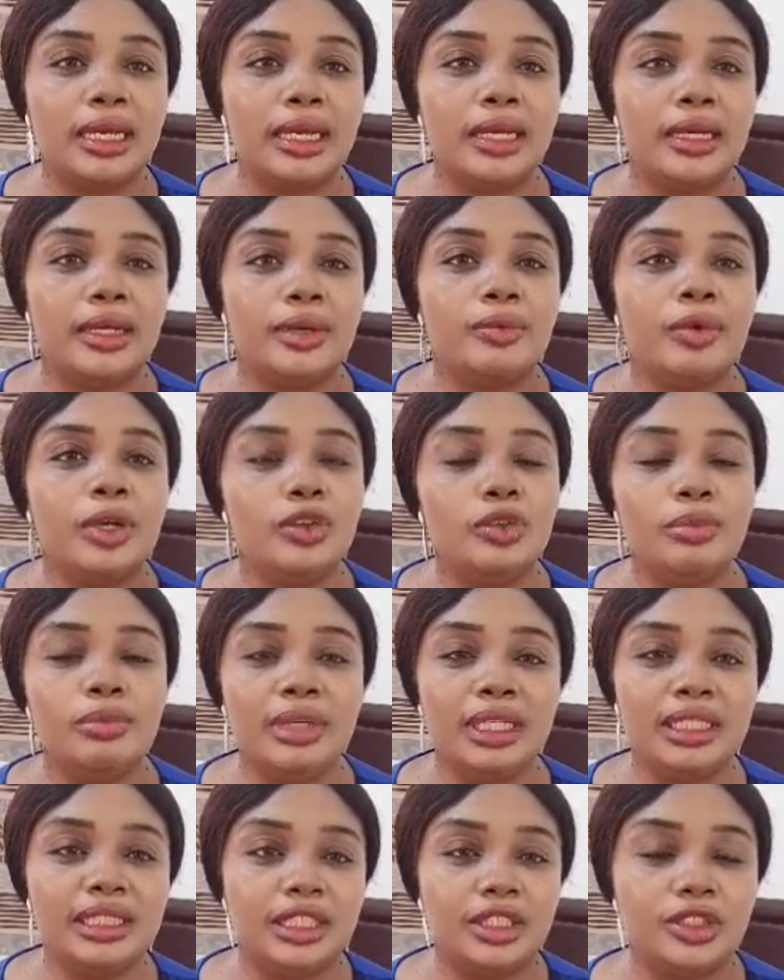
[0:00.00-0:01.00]
When you
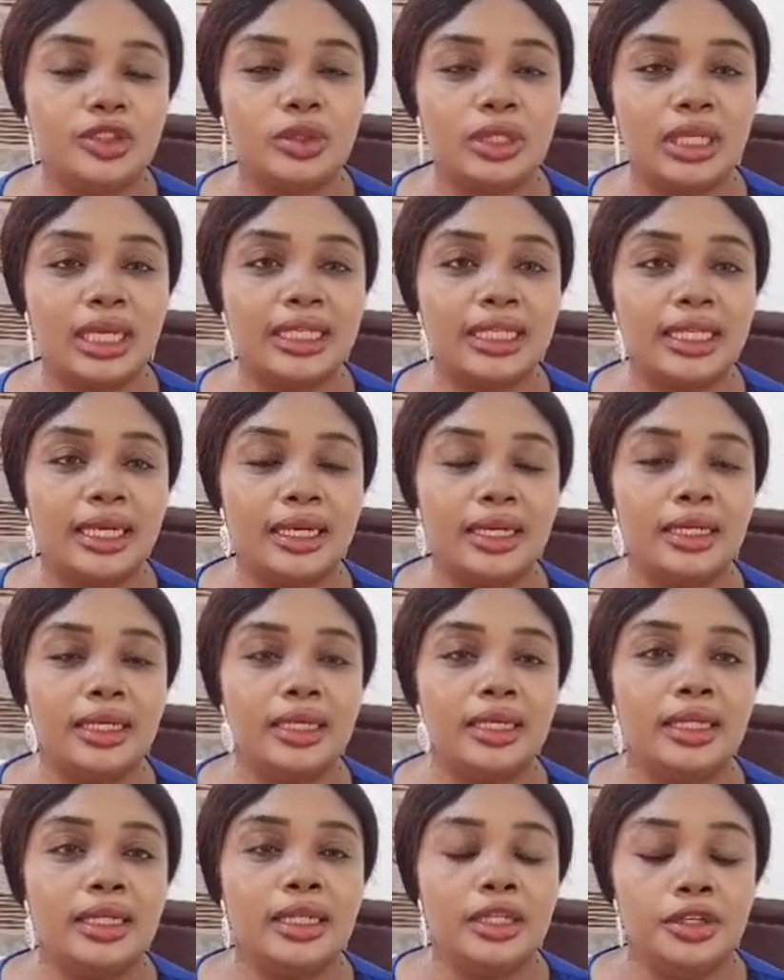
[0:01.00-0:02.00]
mix it together,
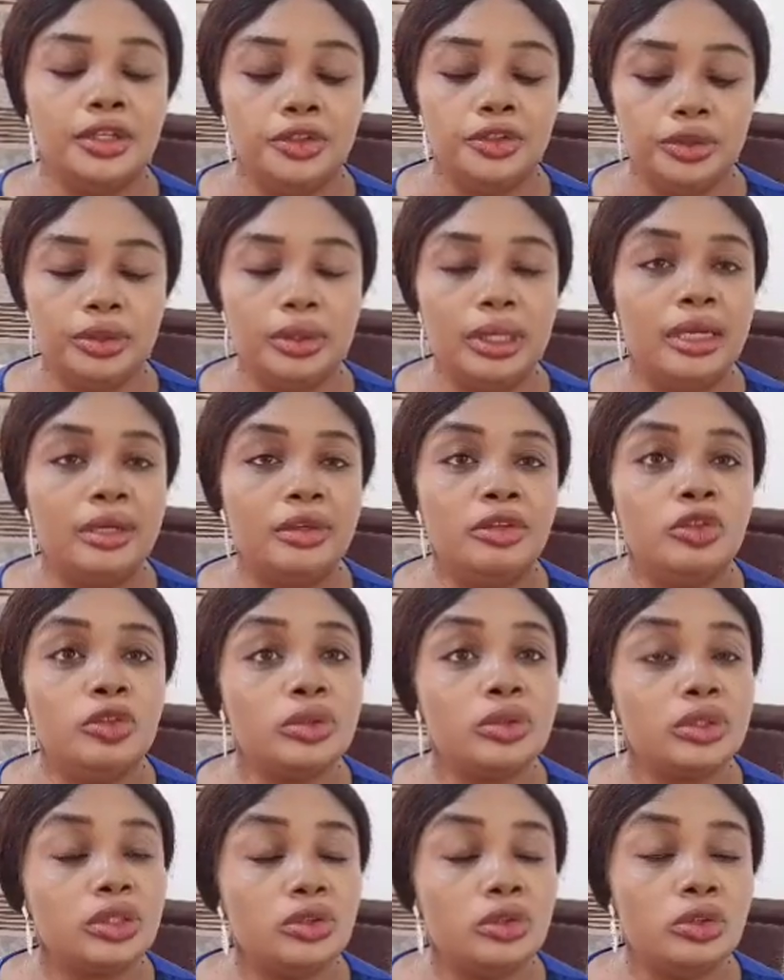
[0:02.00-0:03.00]
you
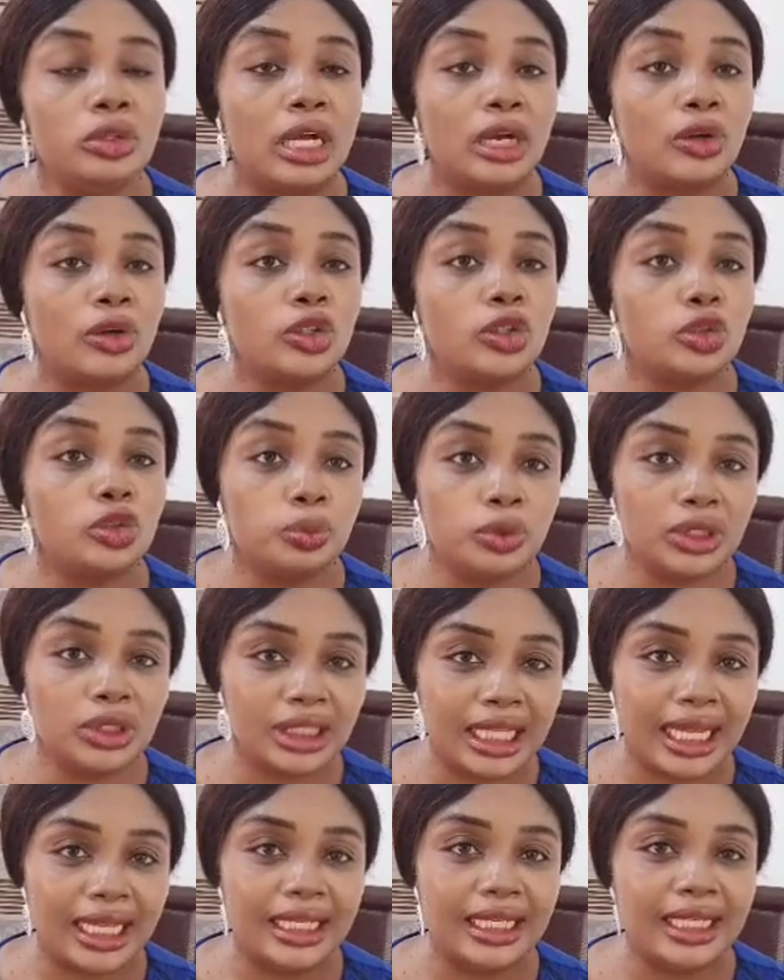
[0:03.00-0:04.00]
are going to put
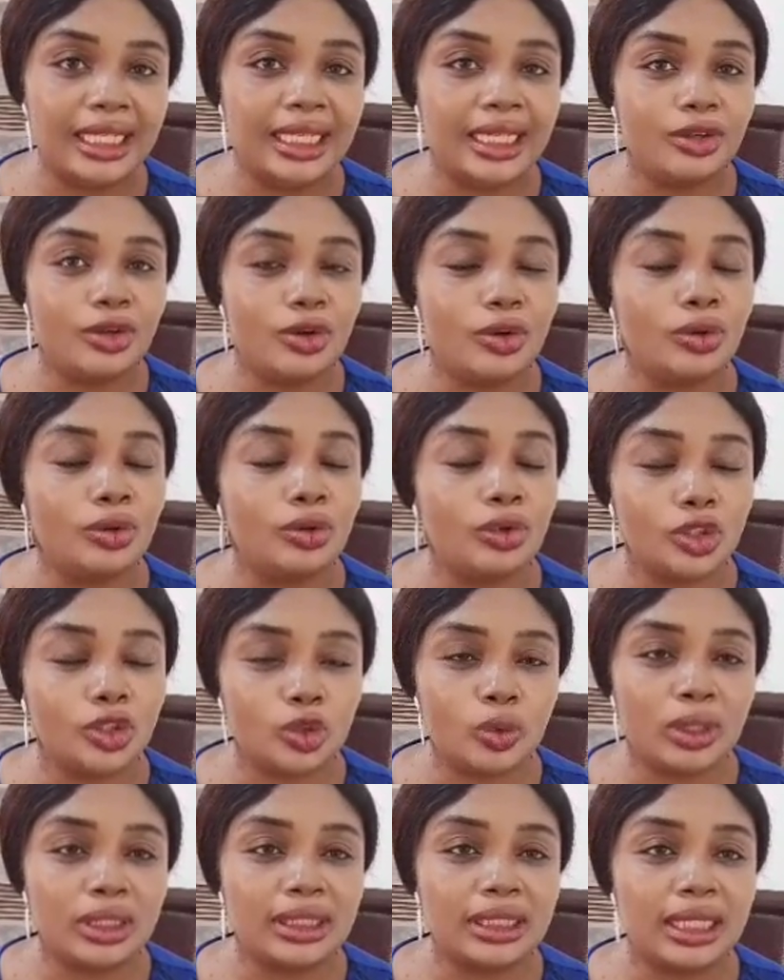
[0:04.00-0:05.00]
garlic, coconut
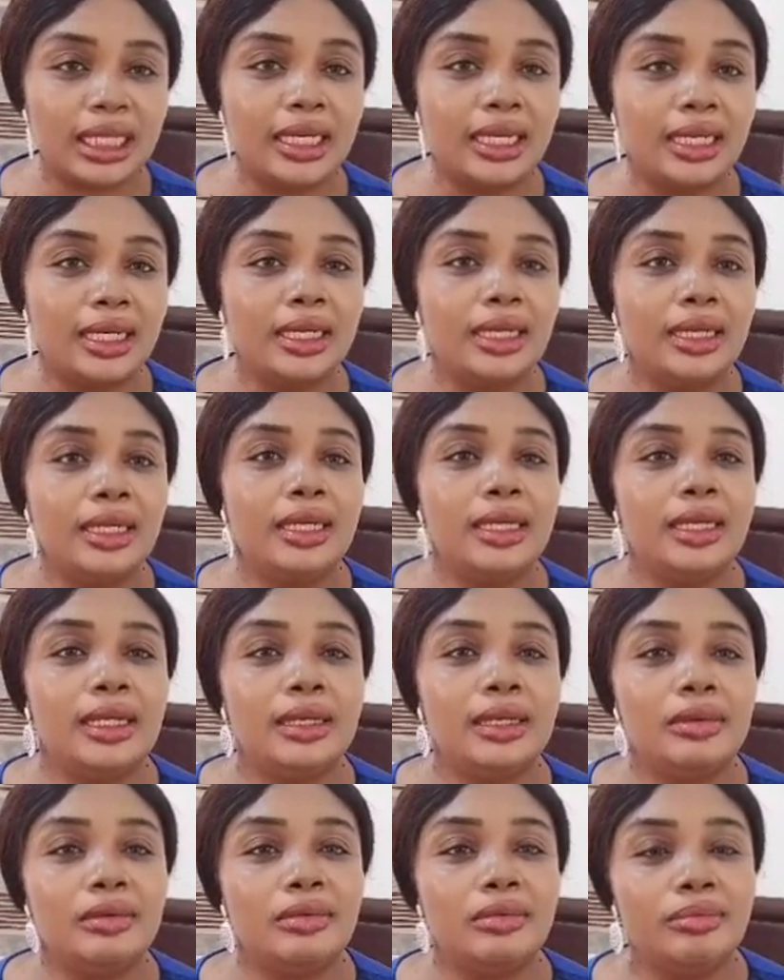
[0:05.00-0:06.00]
water,
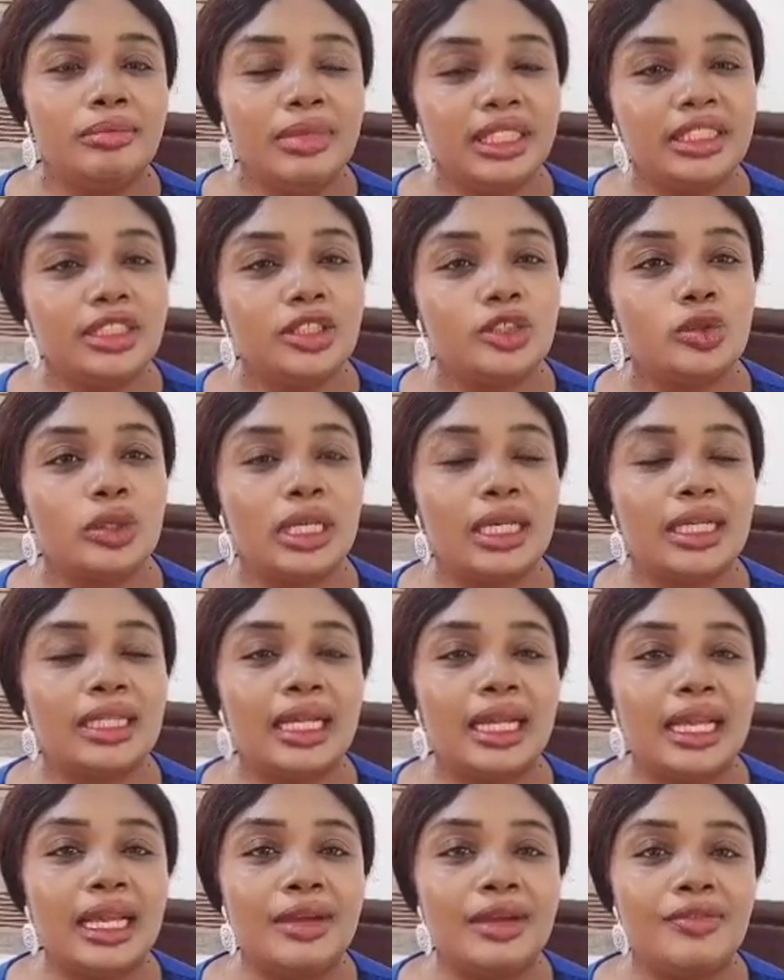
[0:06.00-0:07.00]
mix it together.
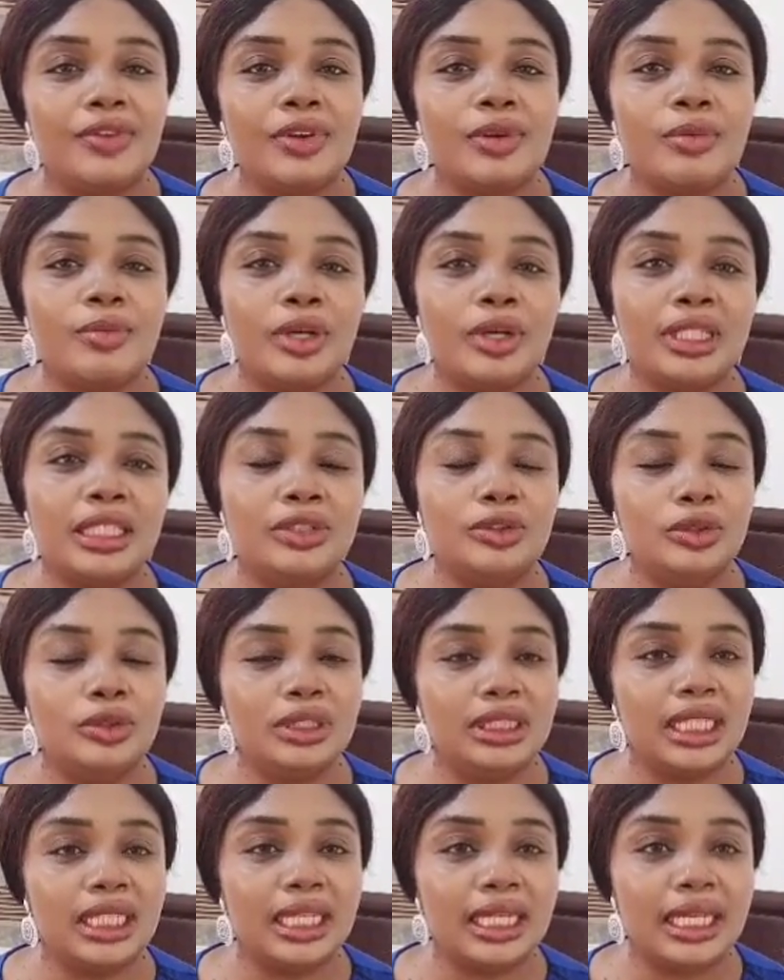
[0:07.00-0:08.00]
Every morning you
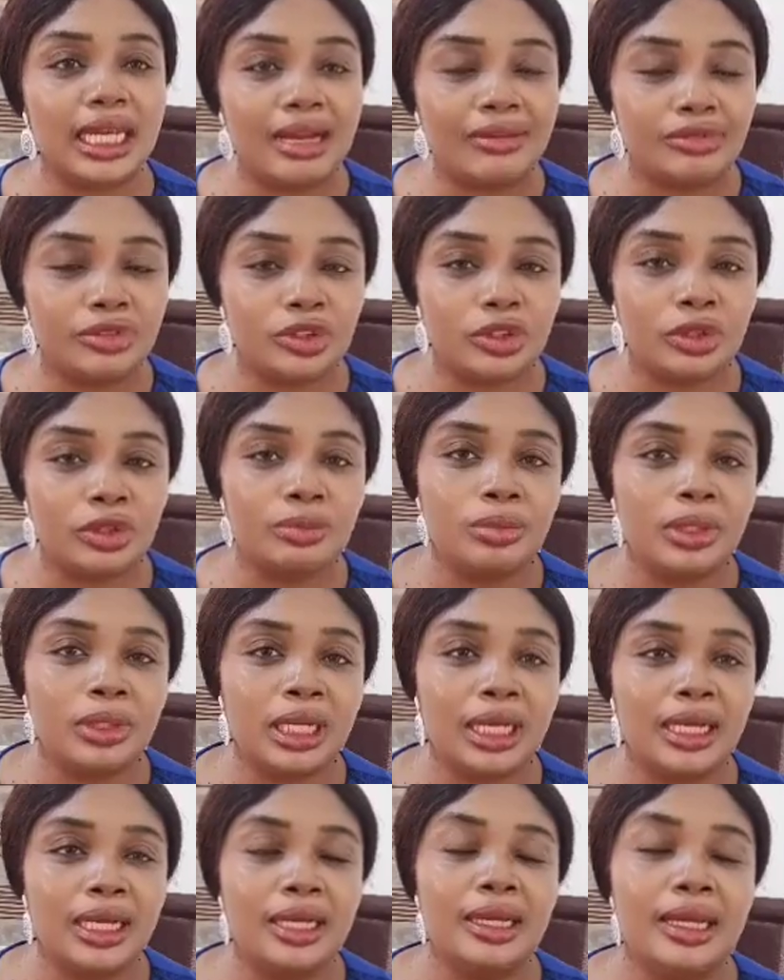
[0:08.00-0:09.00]
take half
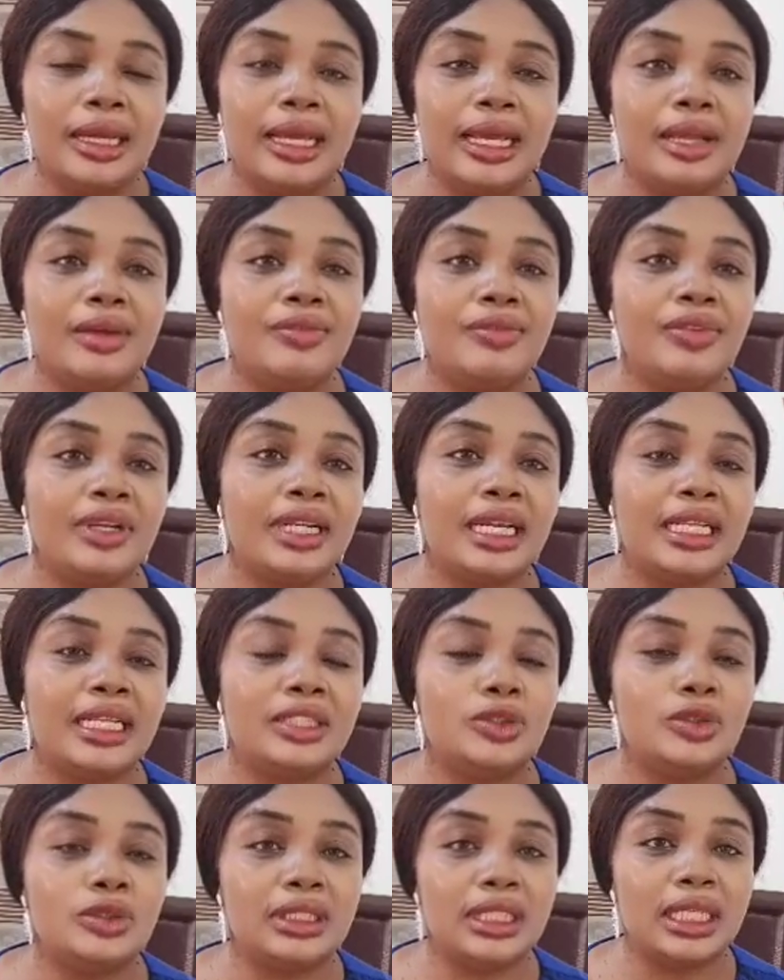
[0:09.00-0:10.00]
tumbler, every night
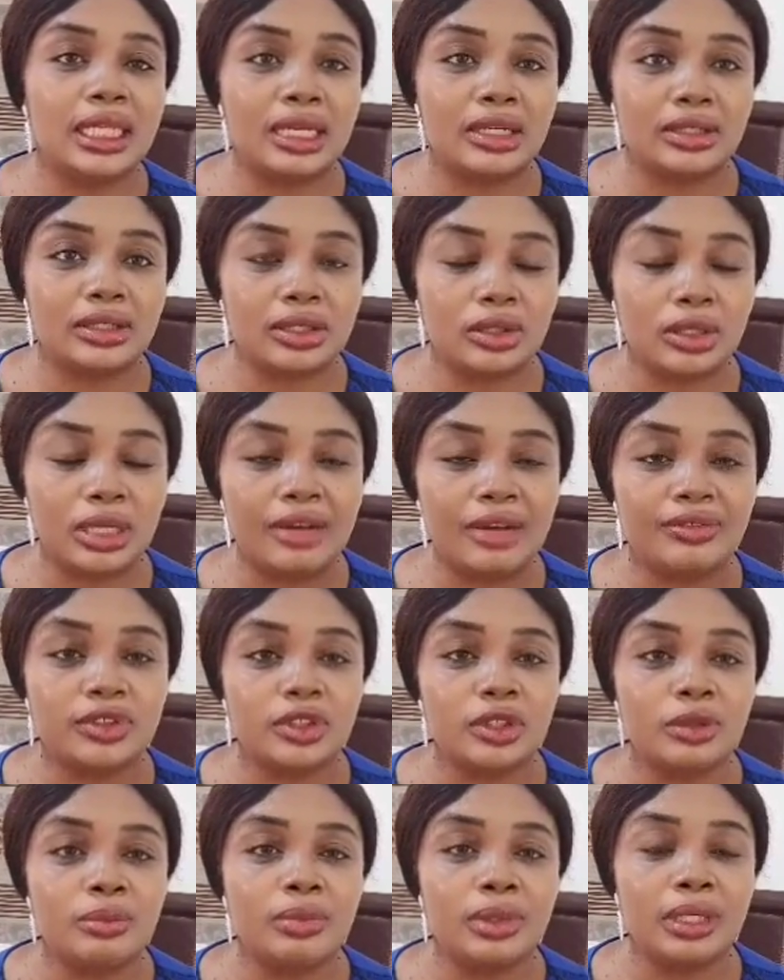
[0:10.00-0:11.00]
you take half
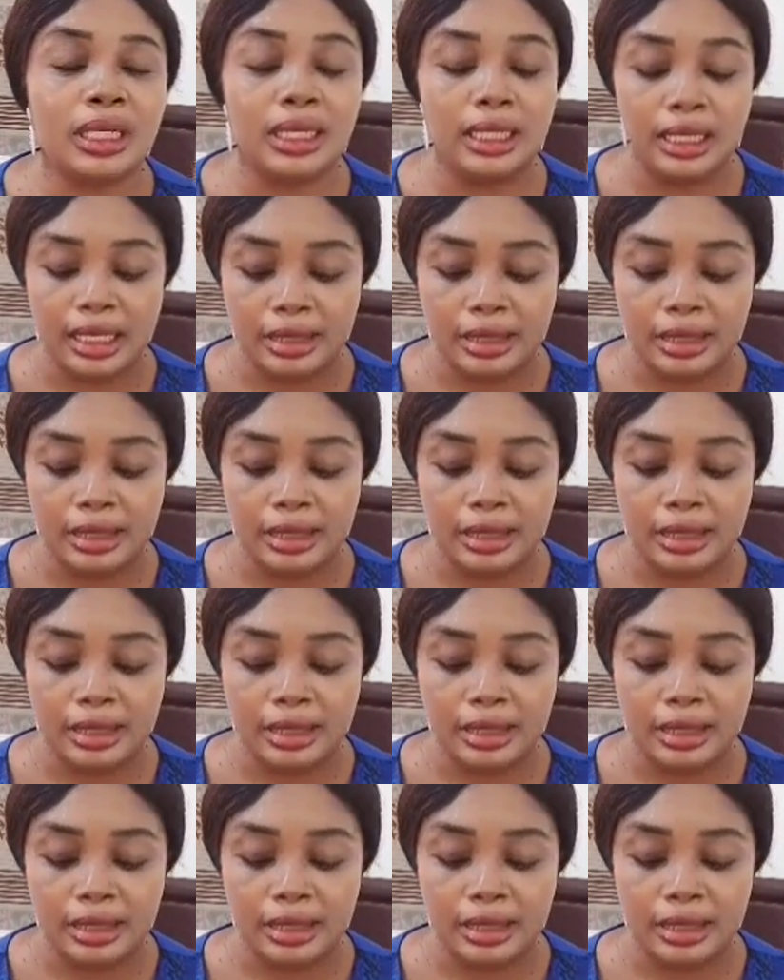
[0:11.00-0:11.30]
tumbler.